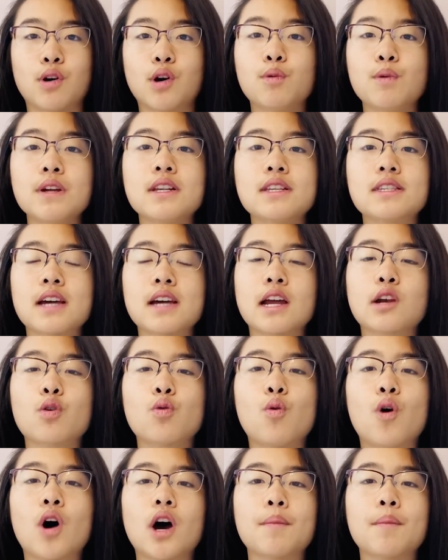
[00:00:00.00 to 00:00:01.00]
where we
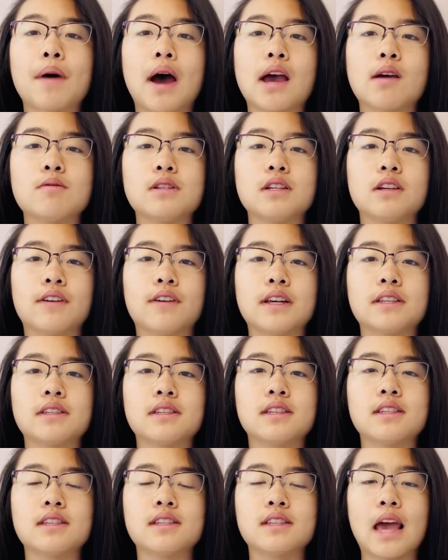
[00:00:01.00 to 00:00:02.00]
design quantum IoT
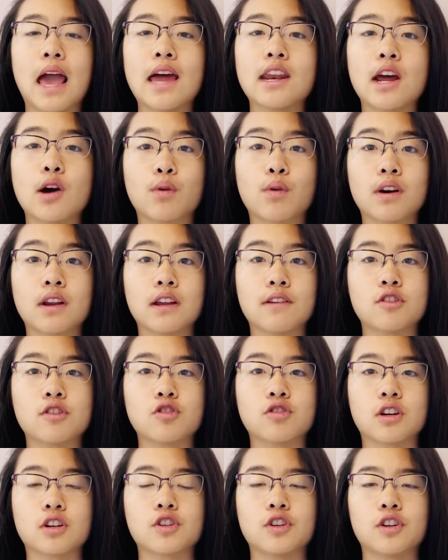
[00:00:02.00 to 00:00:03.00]
devices and network
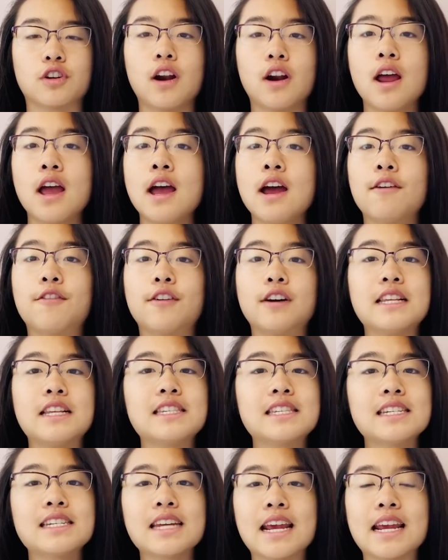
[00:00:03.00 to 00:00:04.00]
infrastructure for
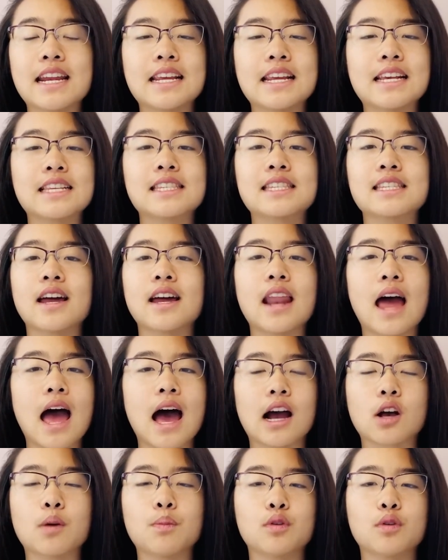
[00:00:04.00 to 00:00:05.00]
instantaneous,
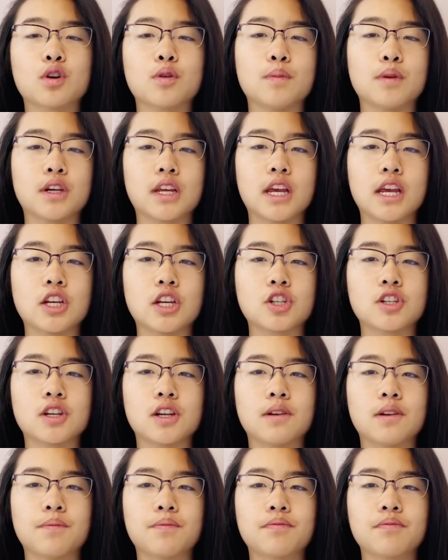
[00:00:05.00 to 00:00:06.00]
unhackable
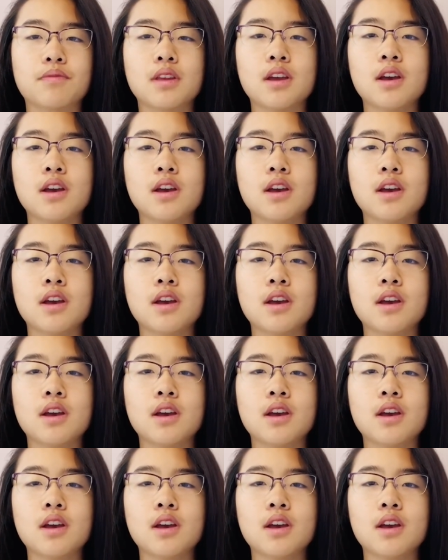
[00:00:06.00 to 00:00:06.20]
communication.